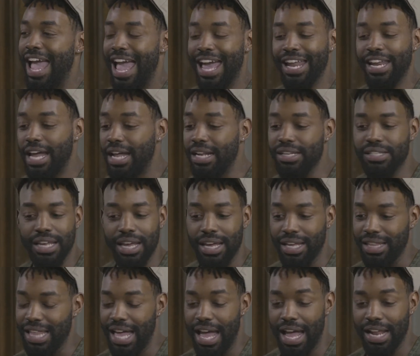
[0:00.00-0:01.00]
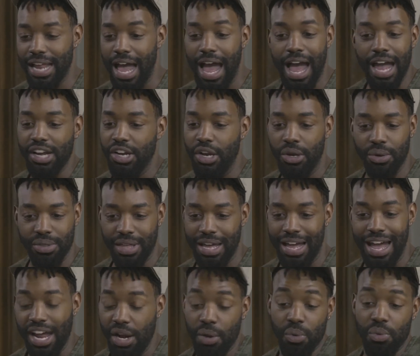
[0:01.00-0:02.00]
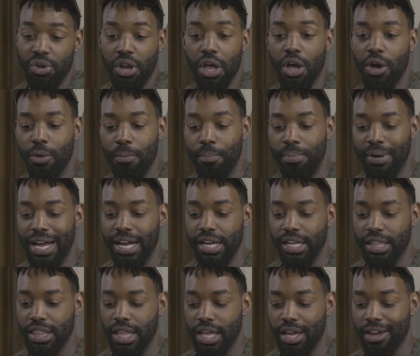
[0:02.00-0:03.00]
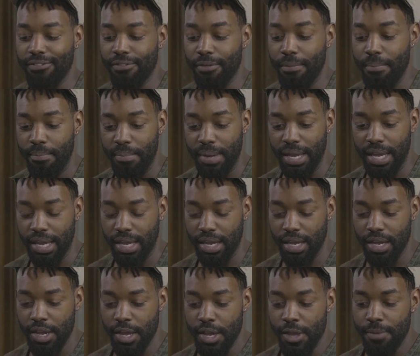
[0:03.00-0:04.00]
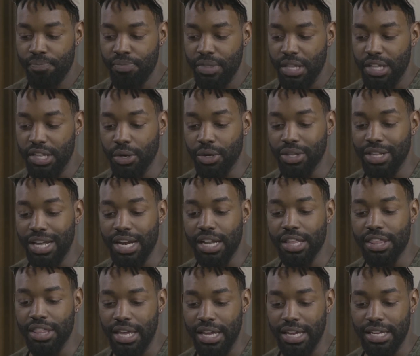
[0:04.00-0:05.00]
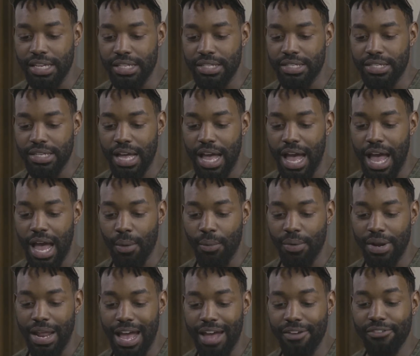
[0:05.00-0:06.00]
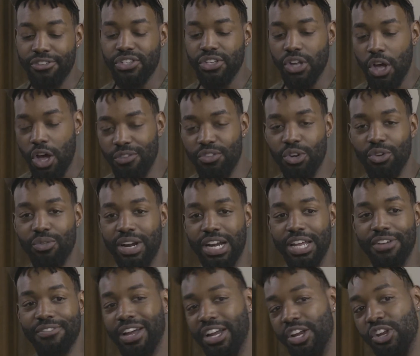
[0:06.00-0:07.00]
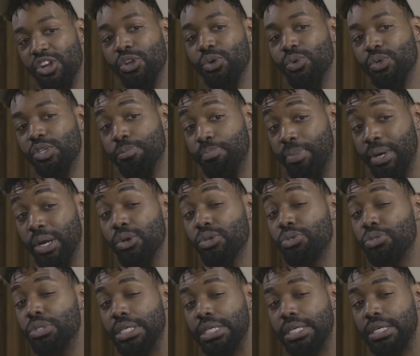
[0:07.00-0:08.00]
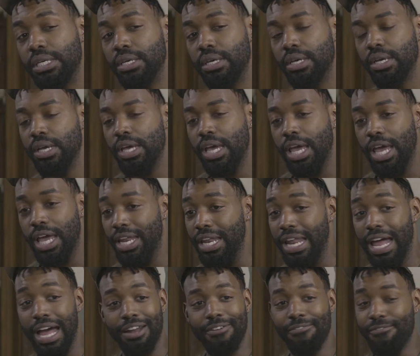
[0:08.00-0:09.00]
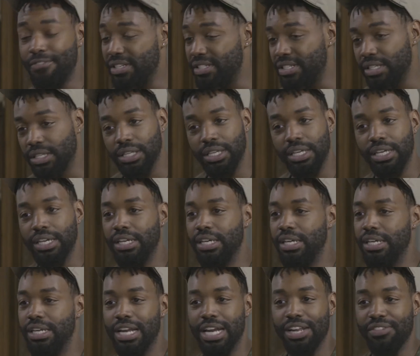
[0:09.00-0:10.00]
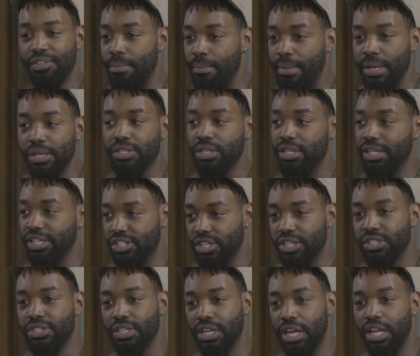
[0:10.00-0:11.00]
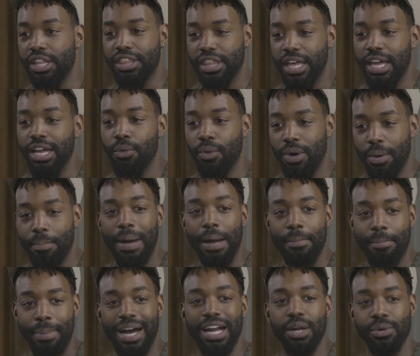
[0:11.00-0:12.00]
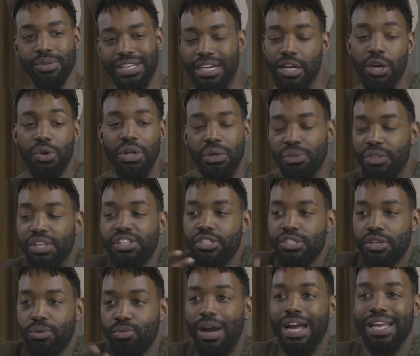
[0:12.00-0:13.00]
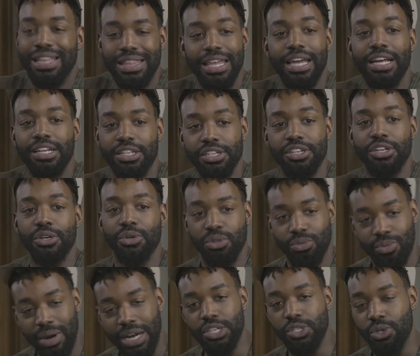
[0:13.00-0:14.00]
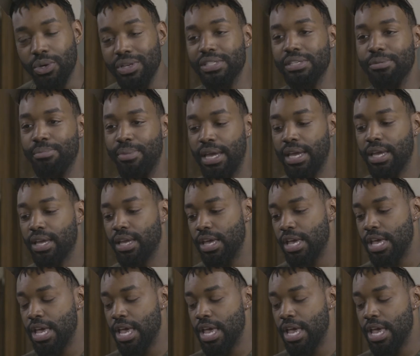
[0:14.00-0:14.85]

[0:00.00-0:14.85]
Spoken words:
And not saying that I know that, I don't know, but I think for me, there are a lot of things I would have solved already if I knew spiritually and not physically, not even mentally, just a thing where my body was like, oh no, this is the right thing to do, the right choice to make.